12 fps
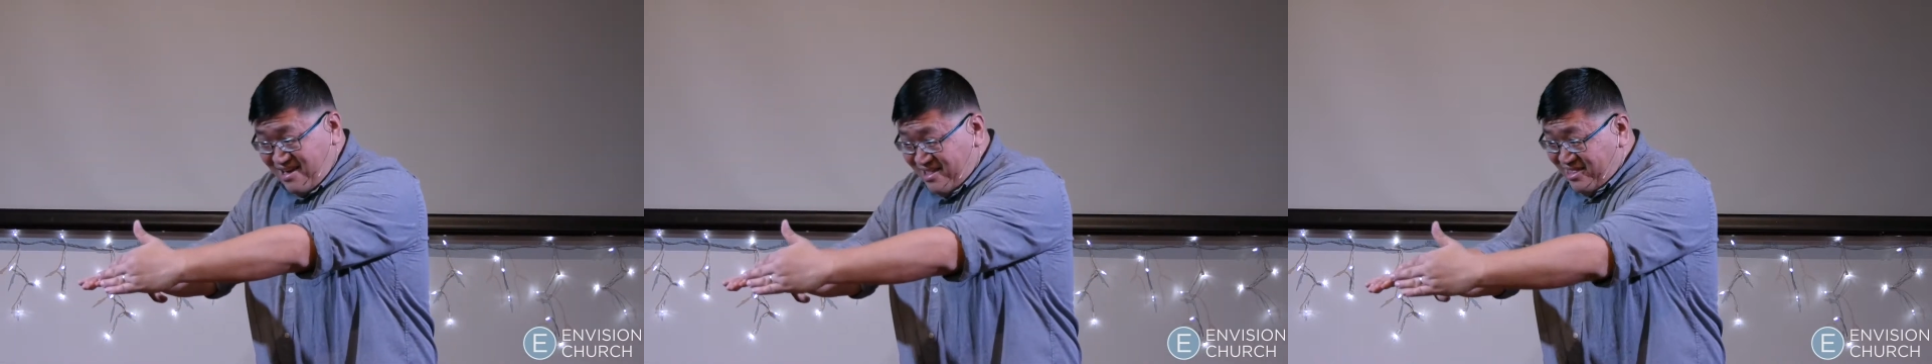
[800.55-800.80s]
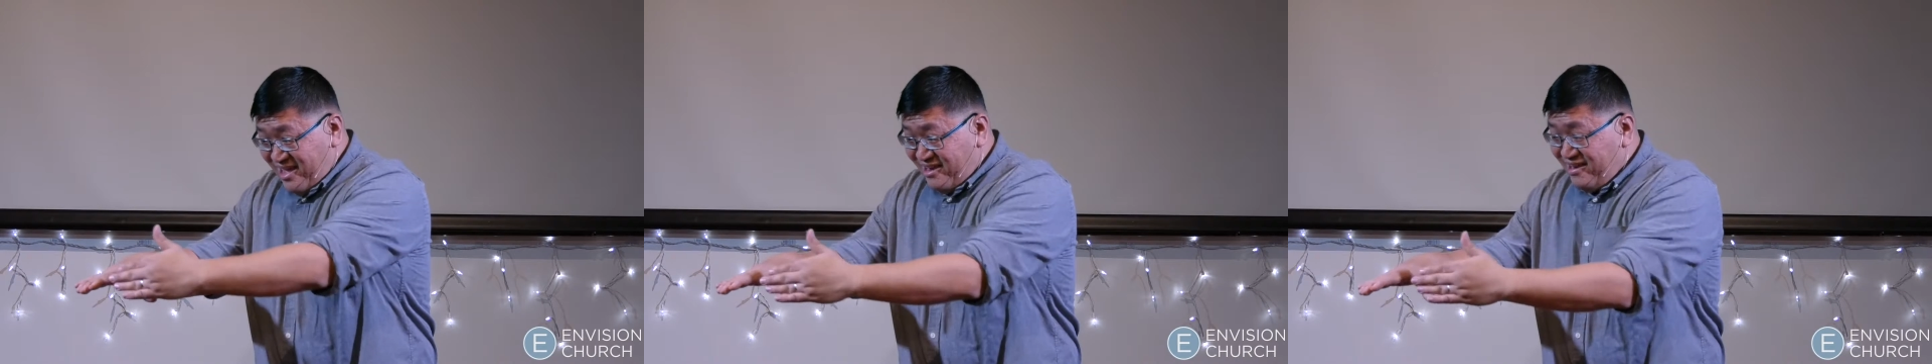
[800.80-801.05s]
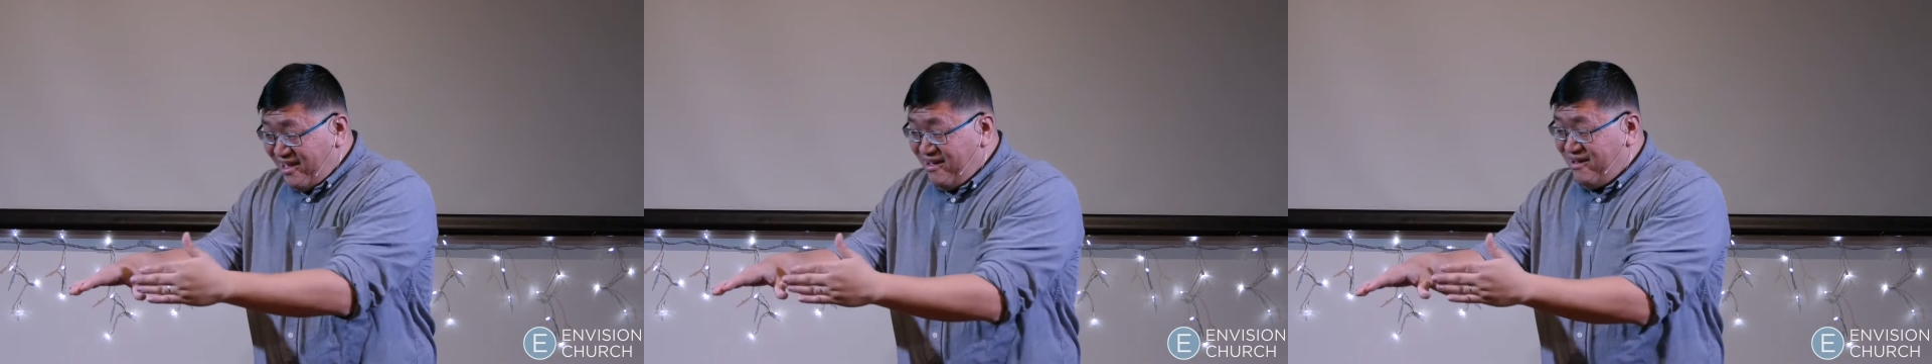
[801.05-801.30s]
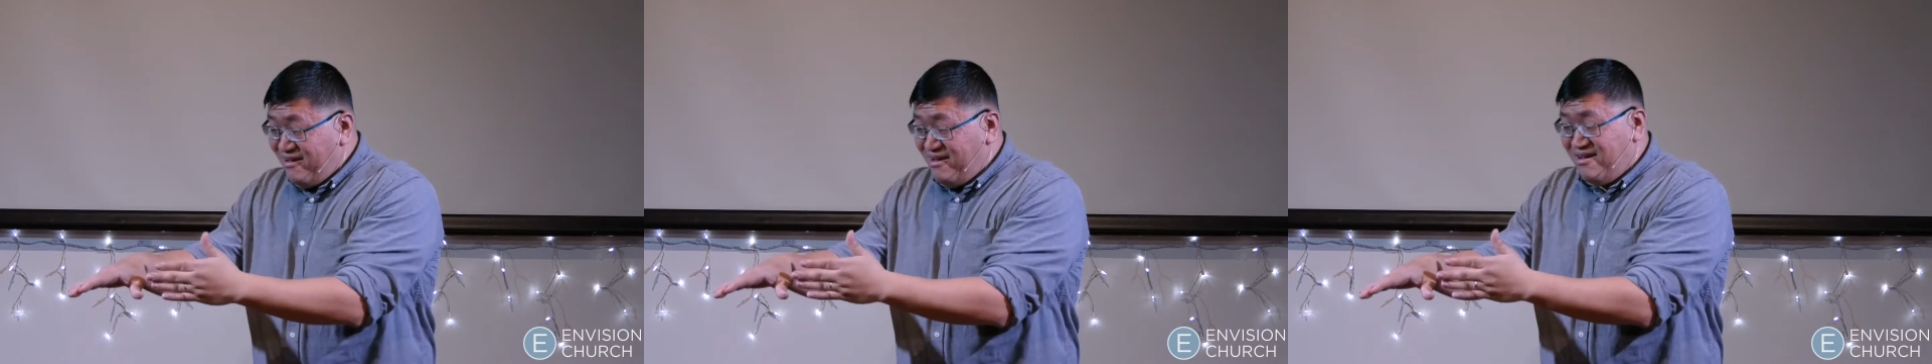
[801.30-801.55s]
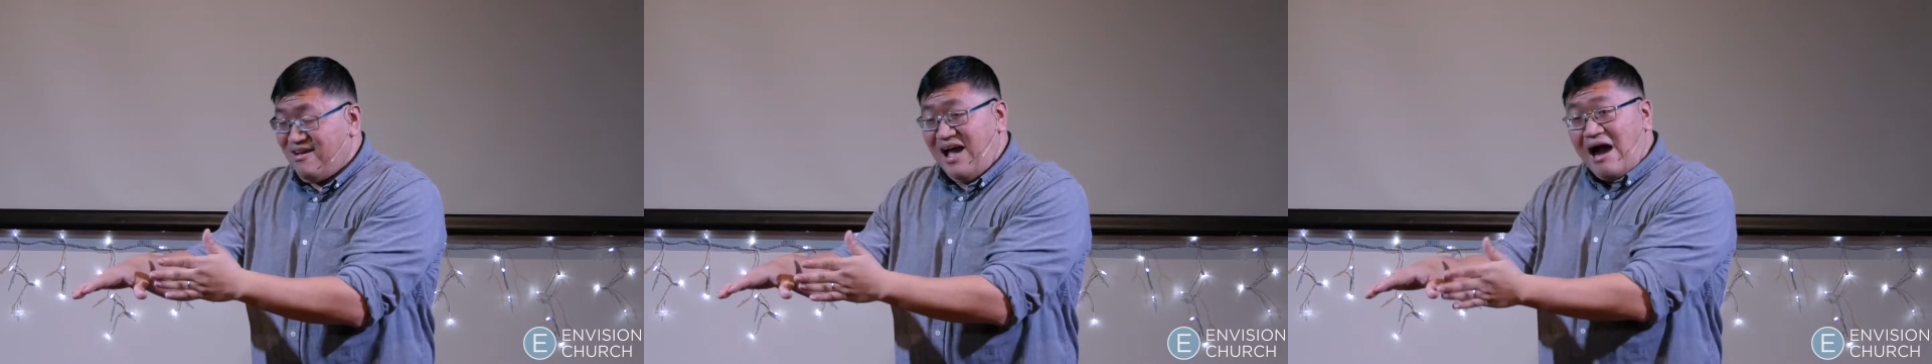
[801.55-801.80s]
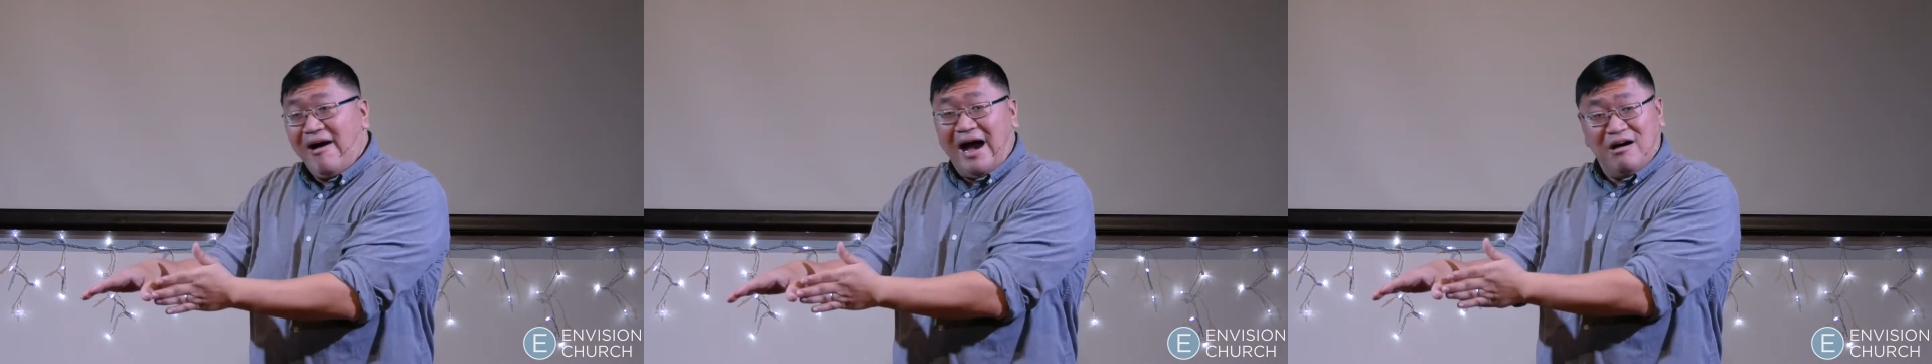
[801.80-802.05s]
And then
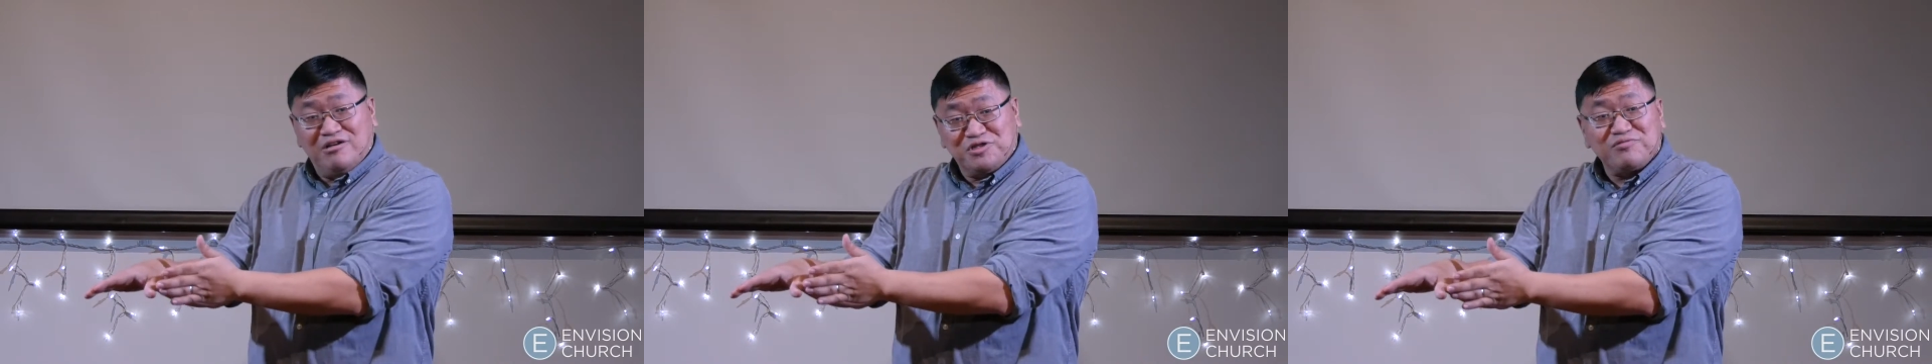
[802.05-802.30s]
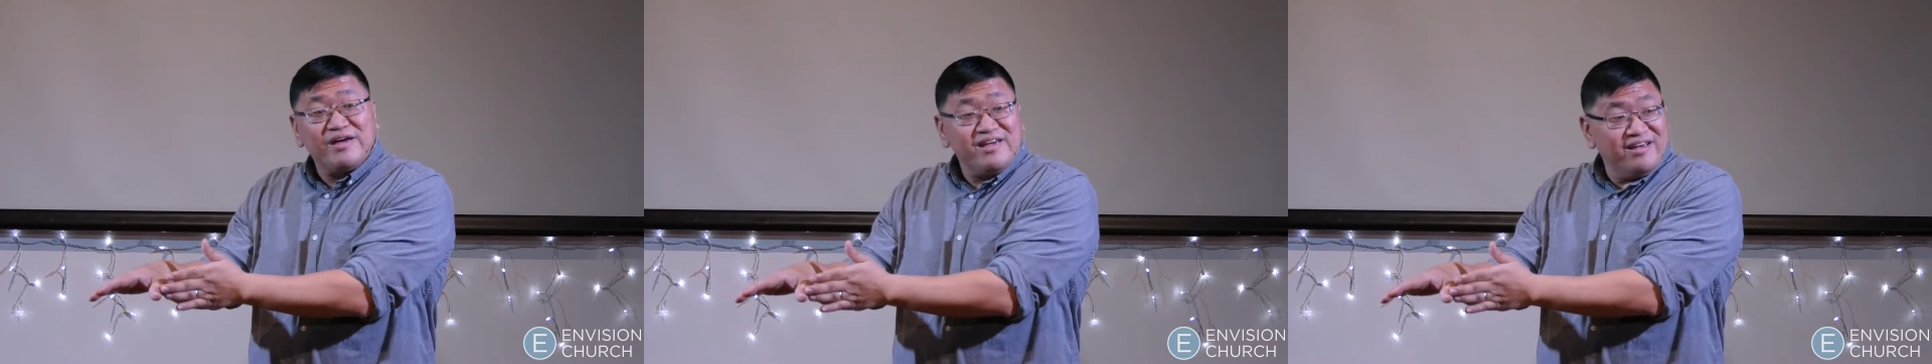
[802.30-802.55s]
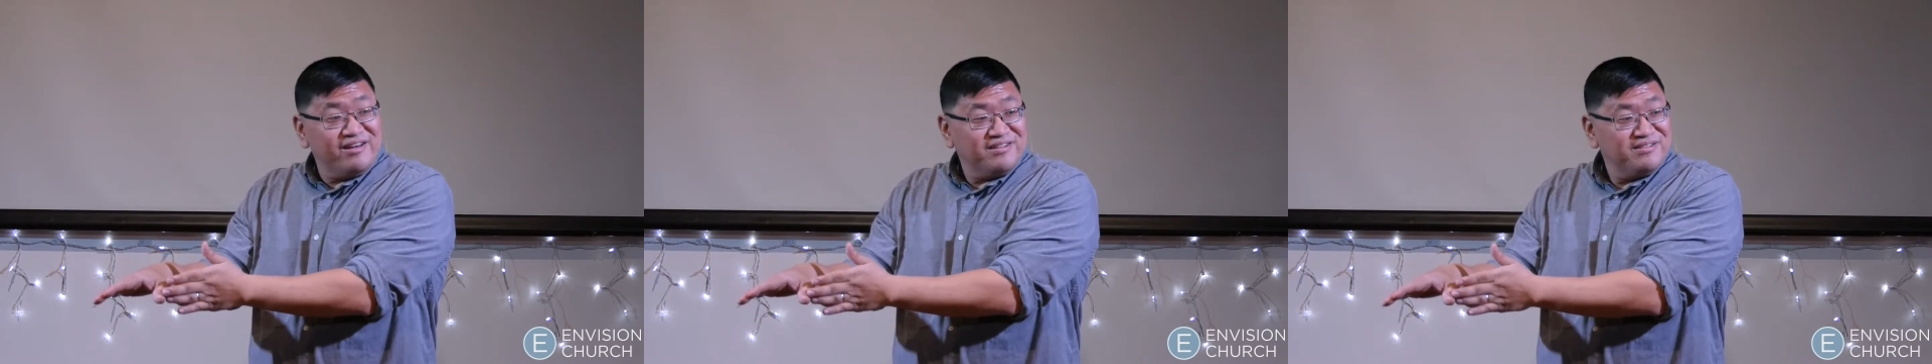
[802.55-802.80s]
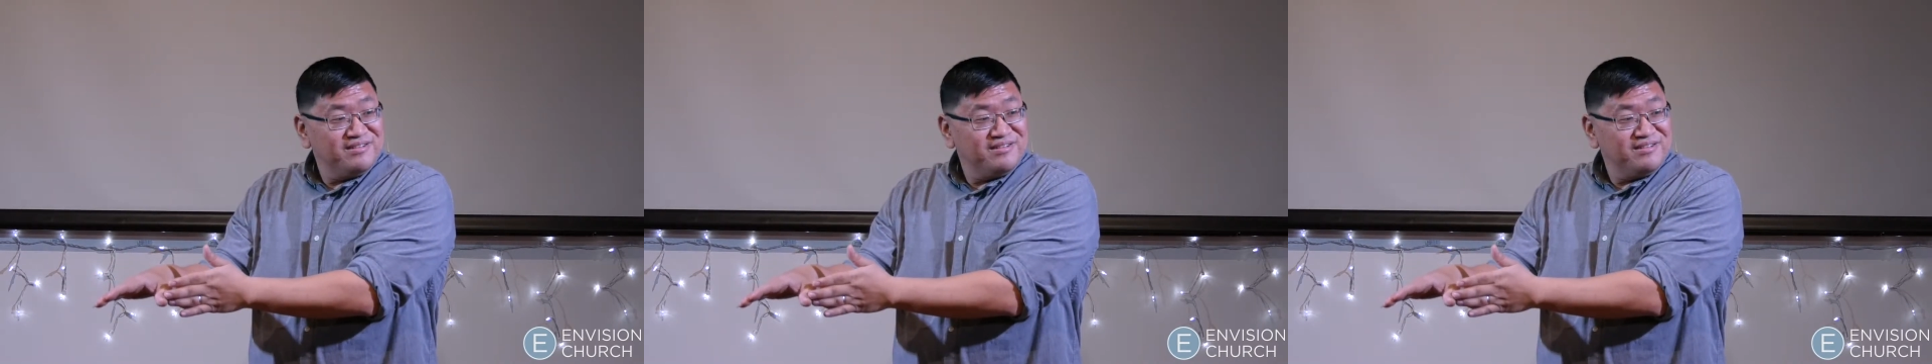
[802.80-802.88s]
our house right here.